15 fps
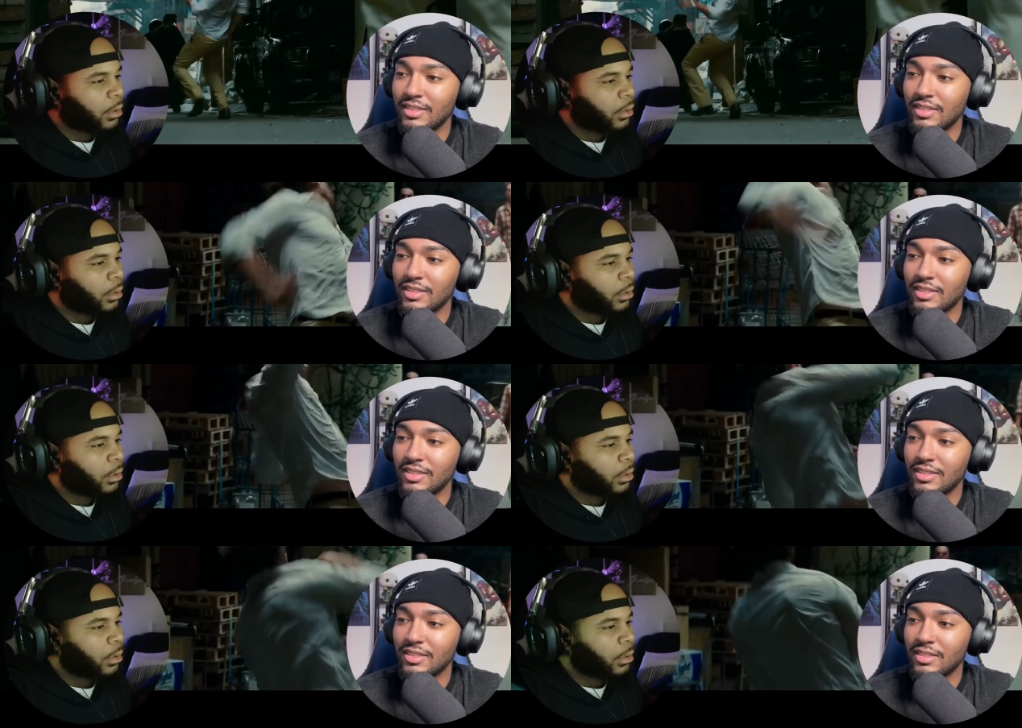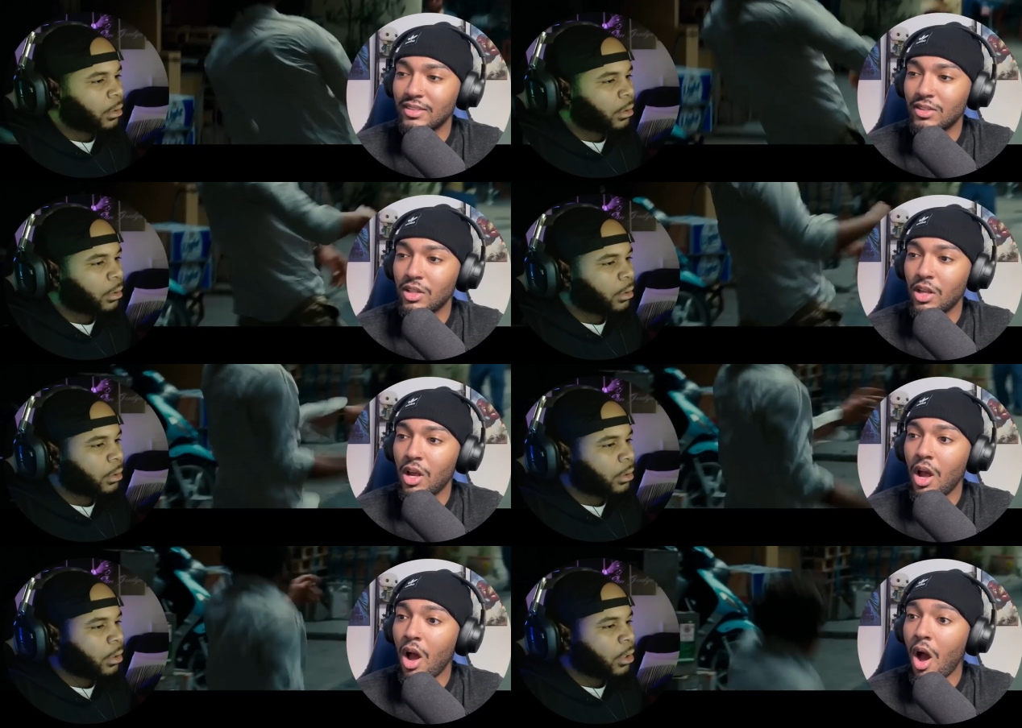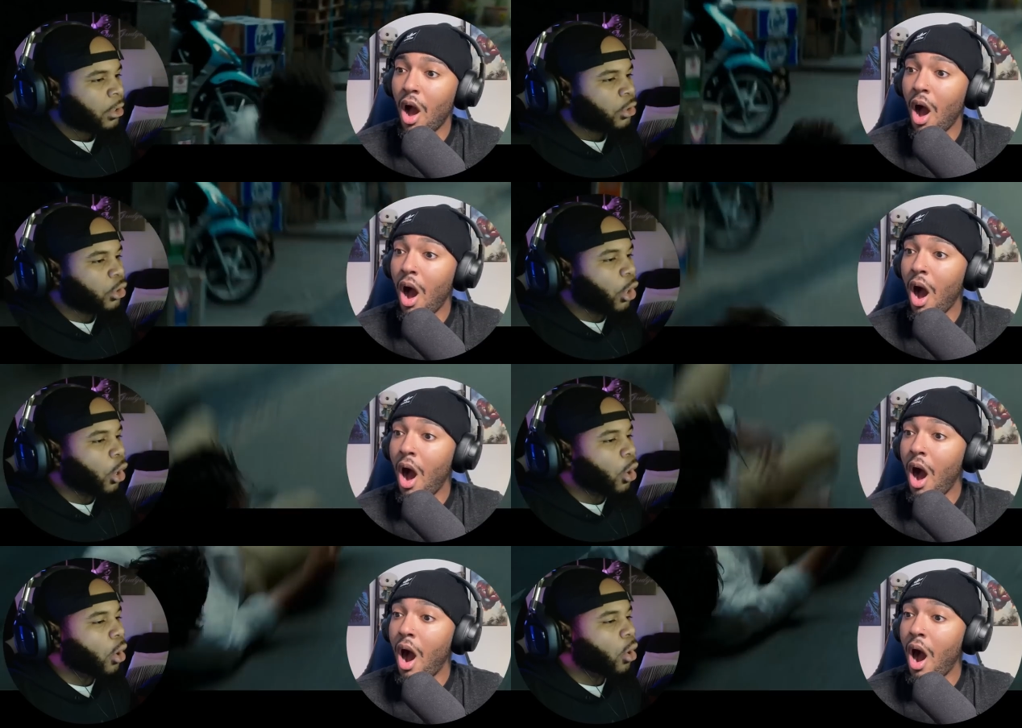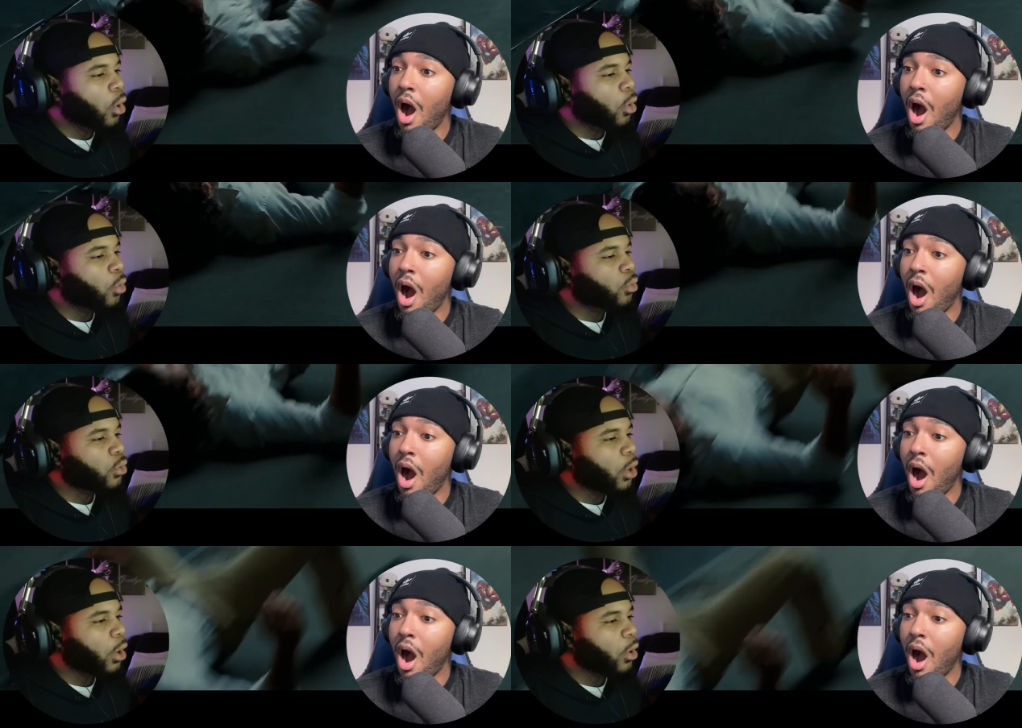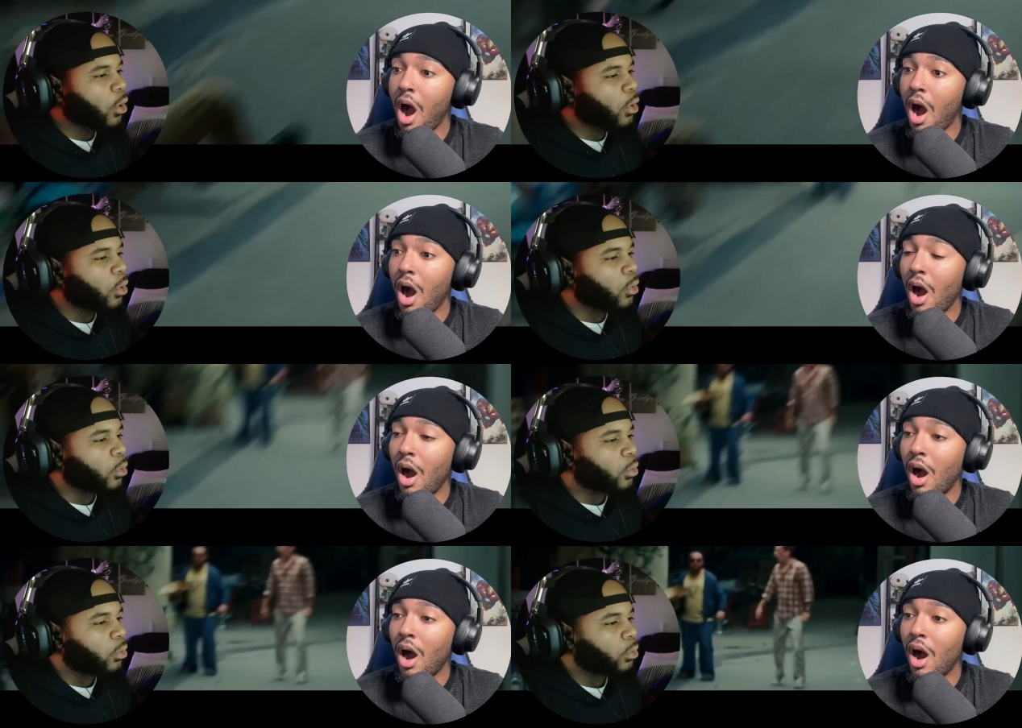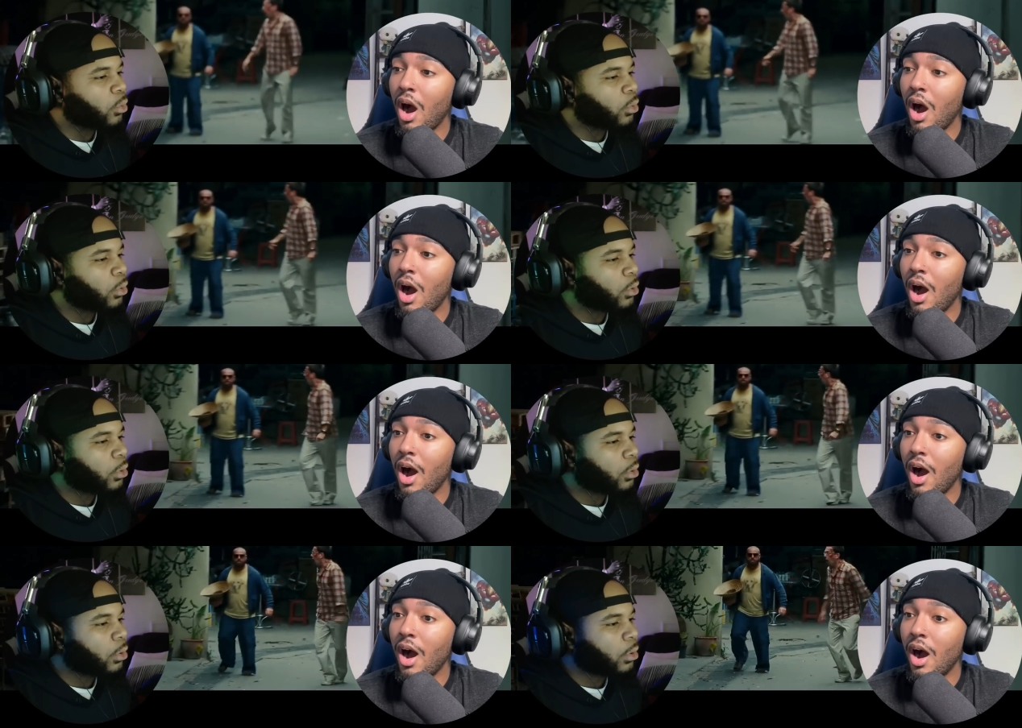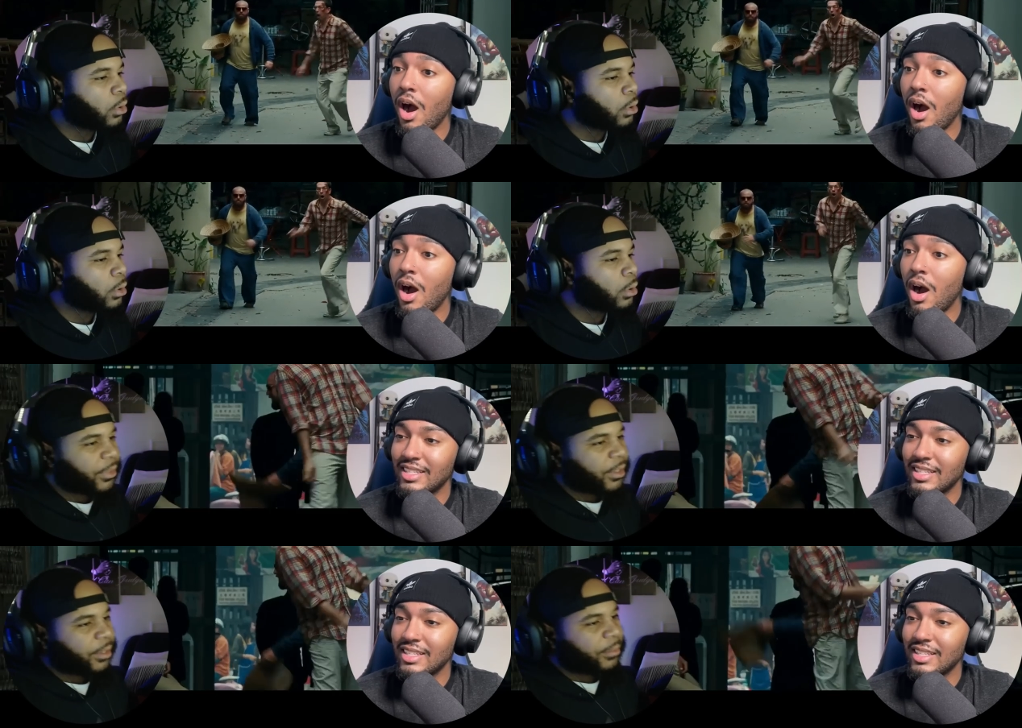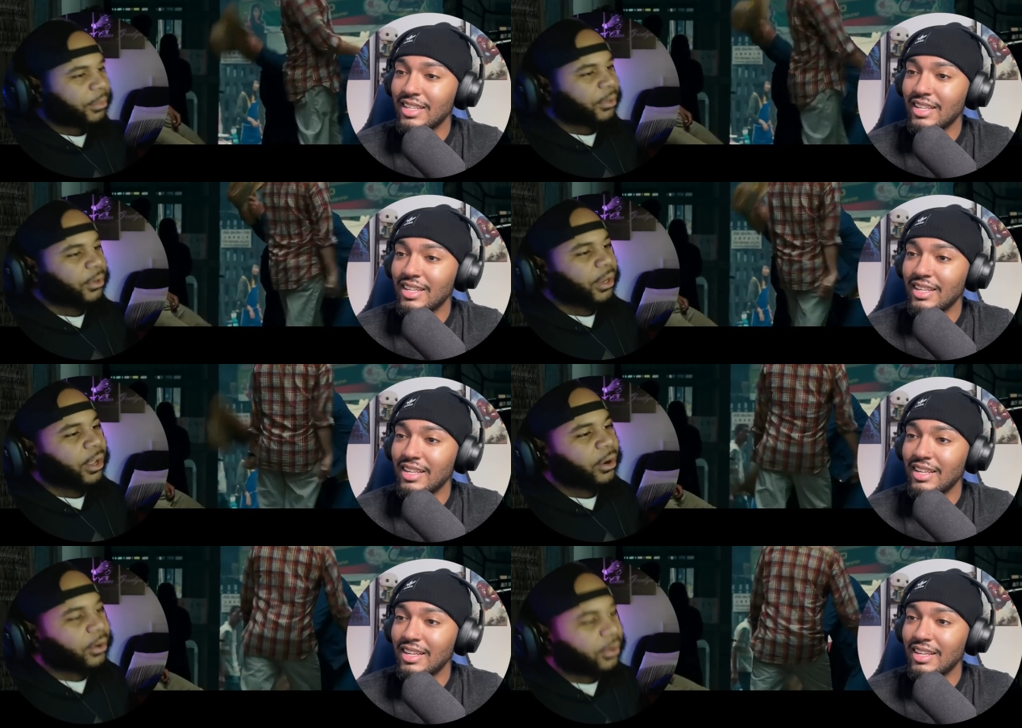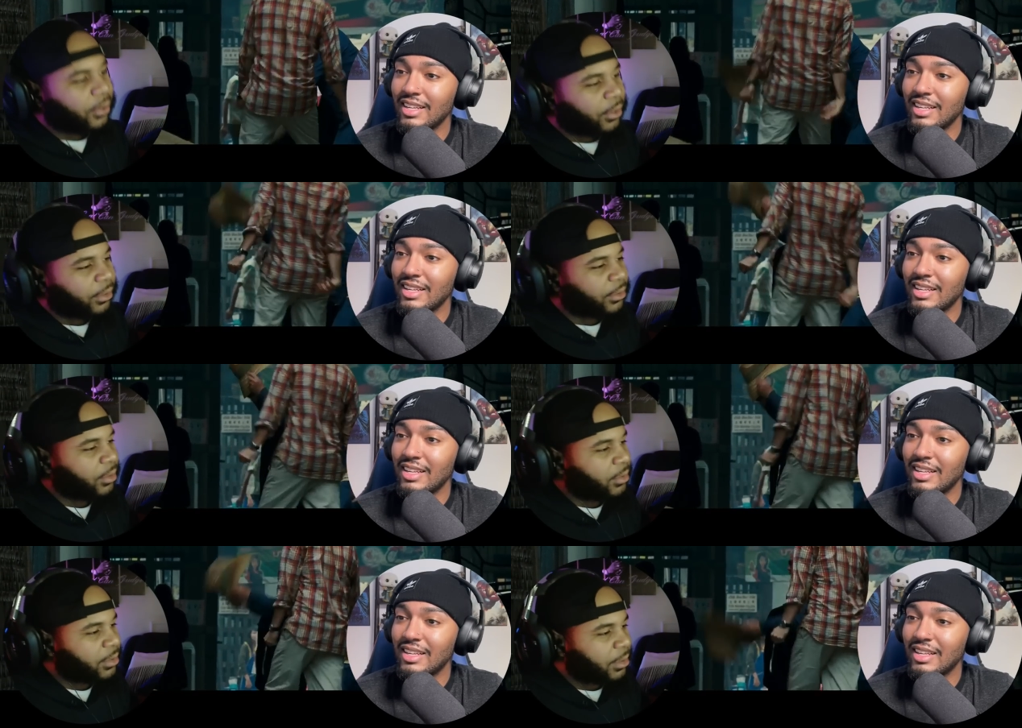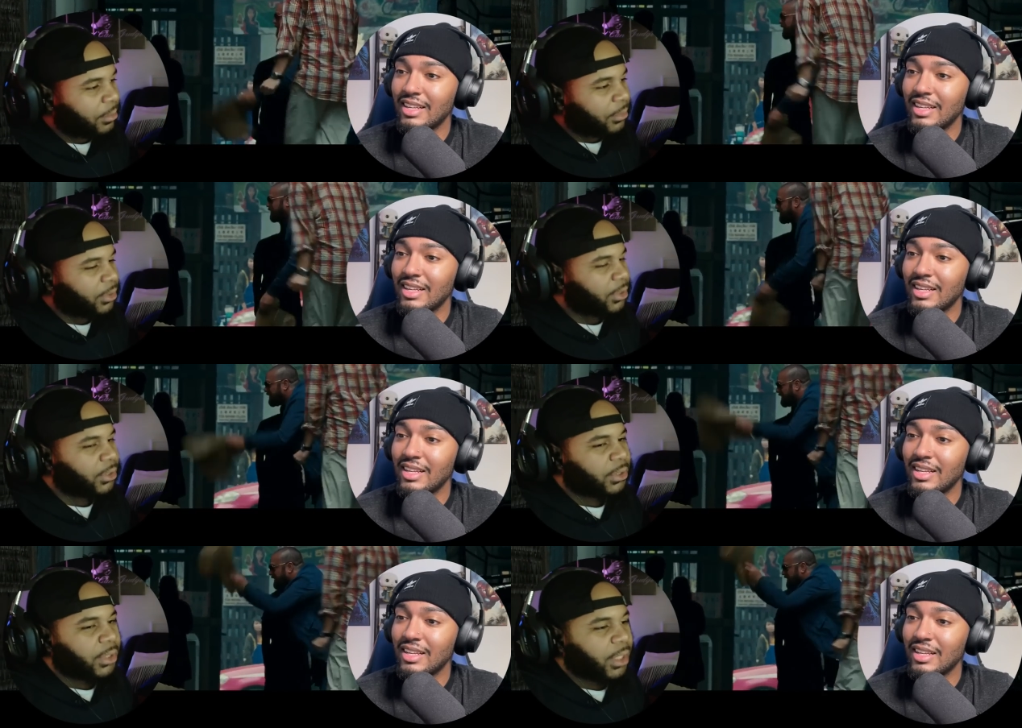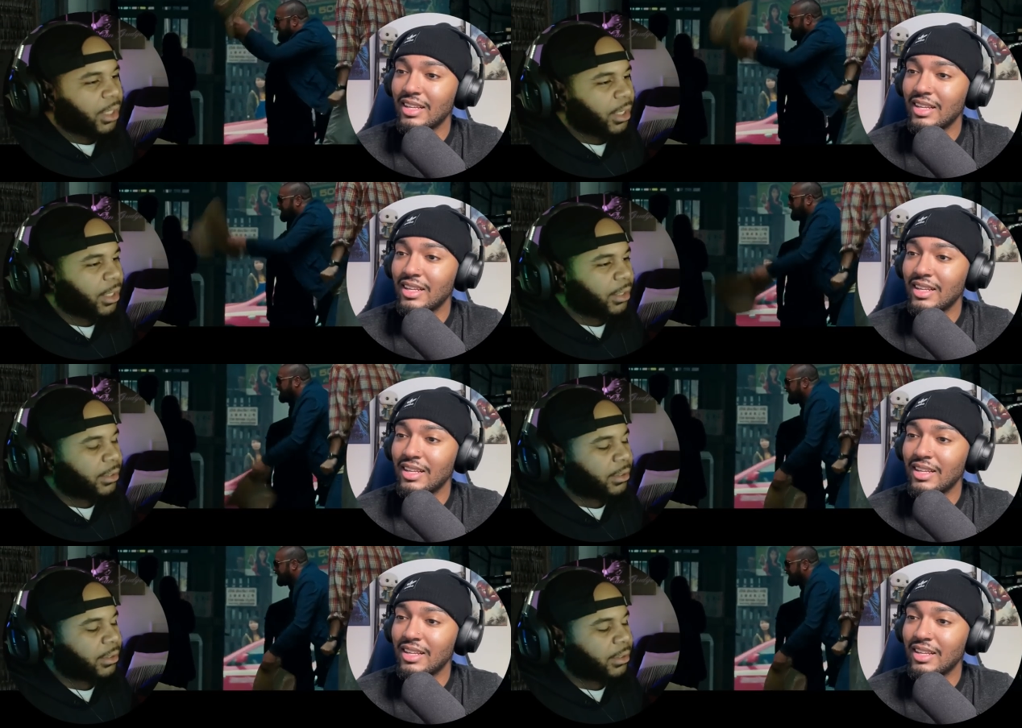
Speaker 1: Oh! Yo, no! Oh they are going through some shit.